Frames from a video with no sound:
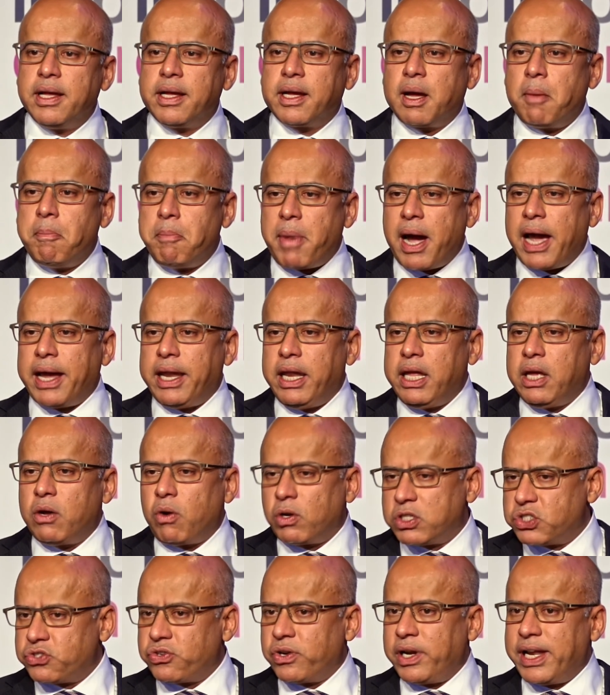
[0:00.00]
Combining
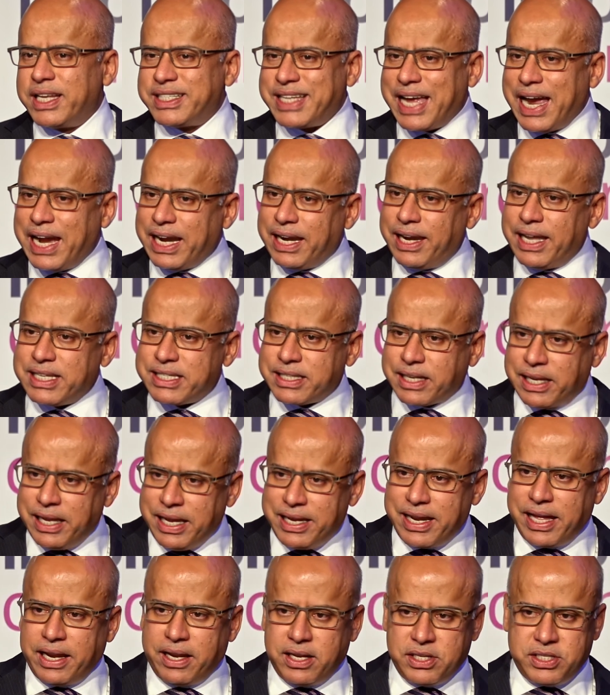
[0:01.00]
Australia's endless
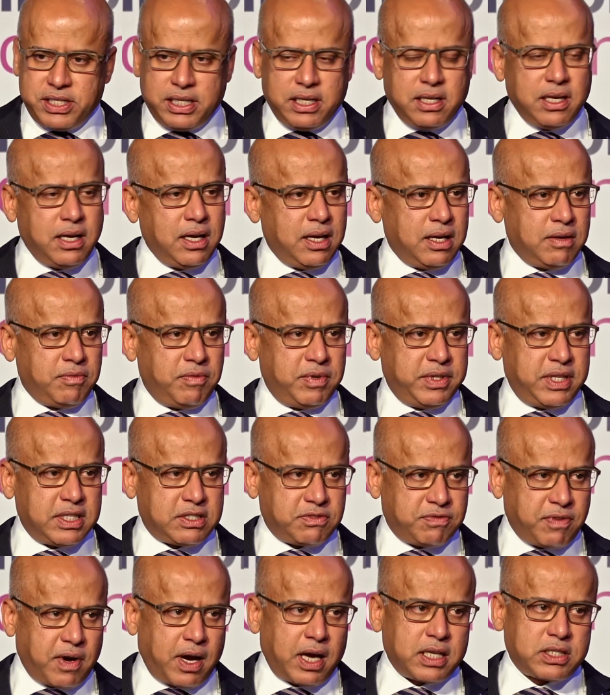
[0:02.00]
clean energy with this
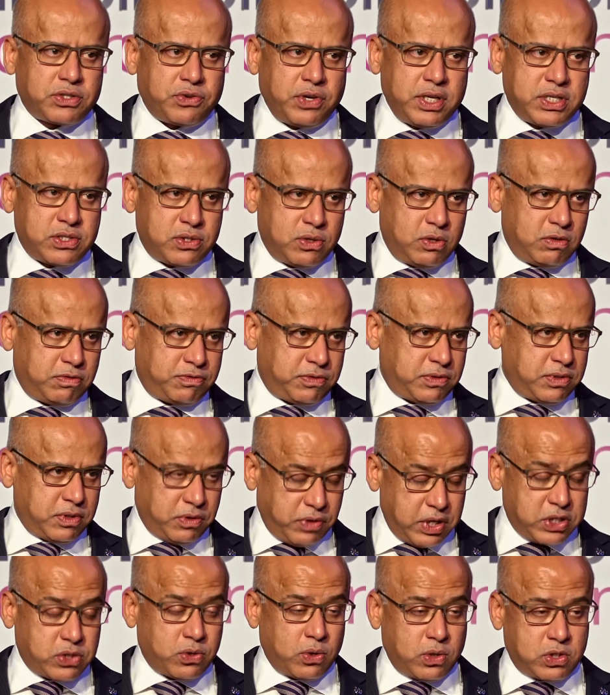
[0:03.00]
vast resource,
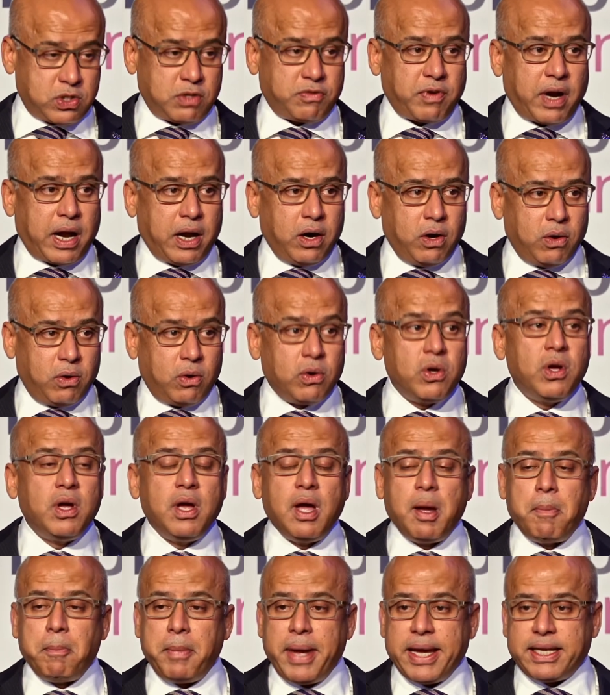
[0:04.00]
resource of iron ore
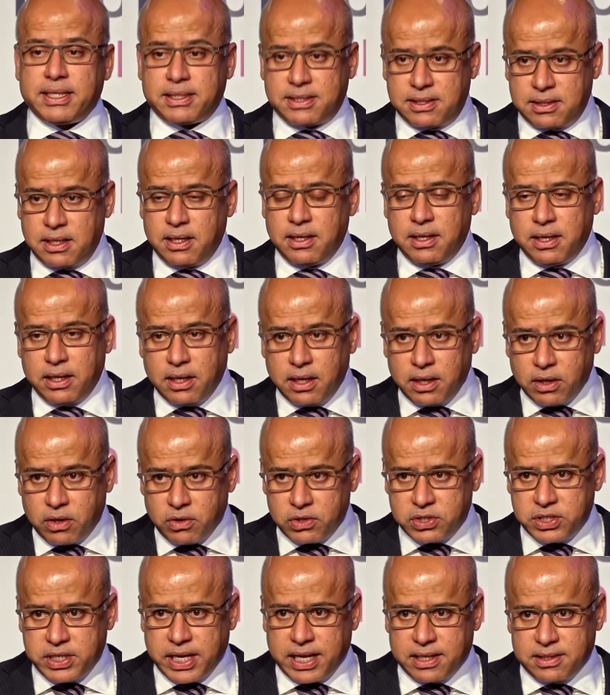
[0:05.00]
makes
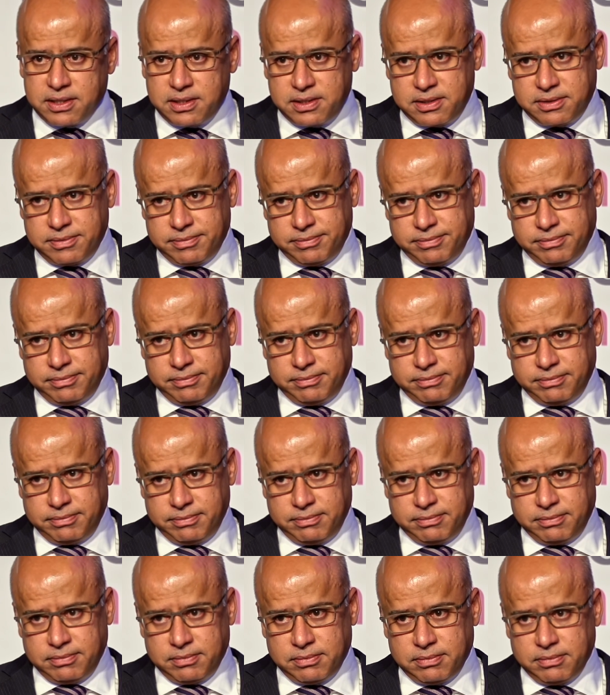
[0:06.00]
good sense
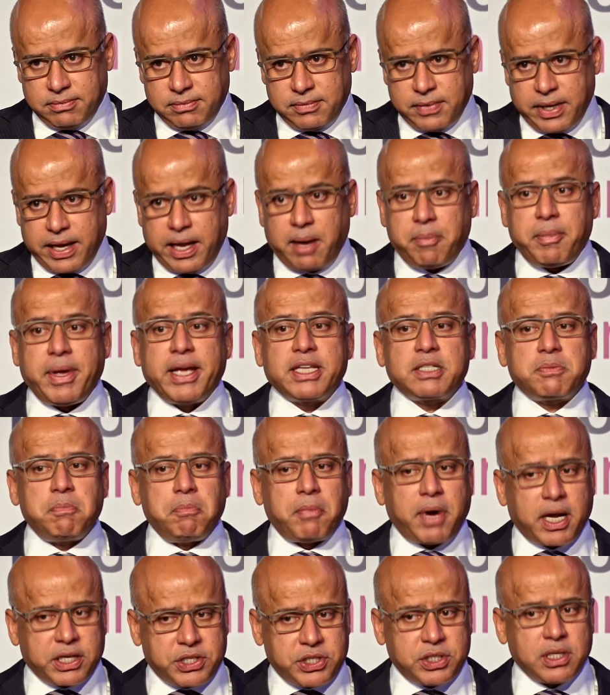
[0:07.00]
and makes
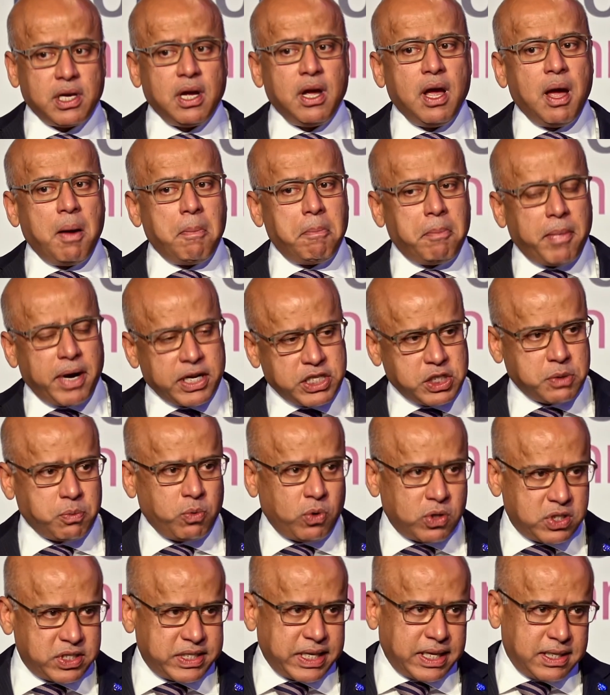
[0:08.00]
much, much
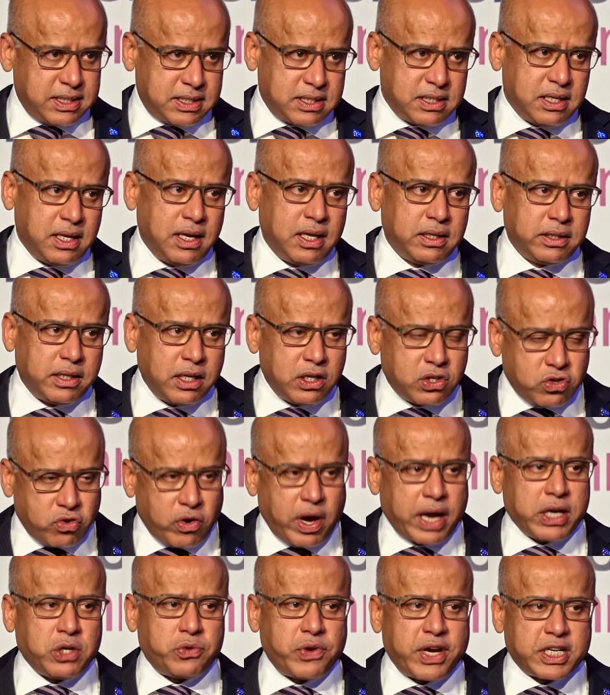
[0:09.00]
more sense than
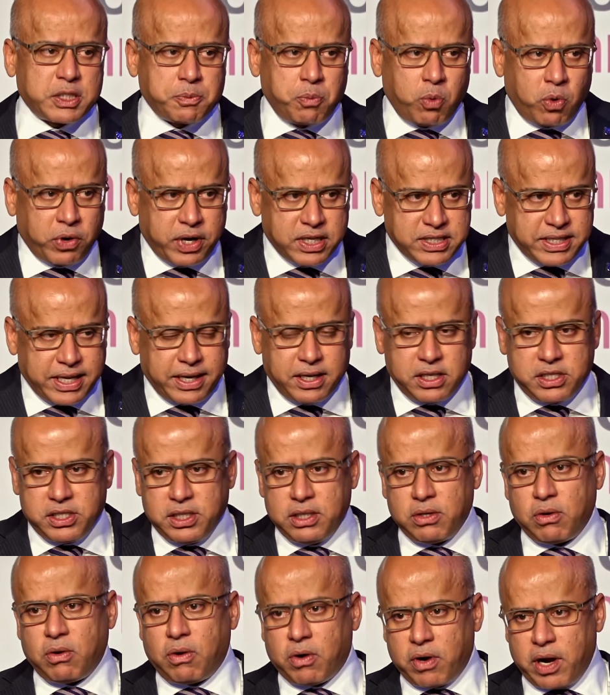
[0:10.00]
trying to export its
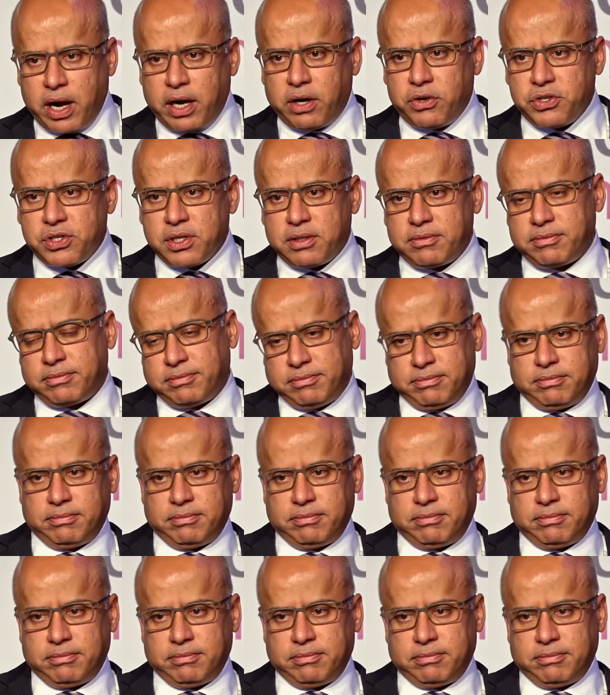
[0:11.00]
energy or hydrogen.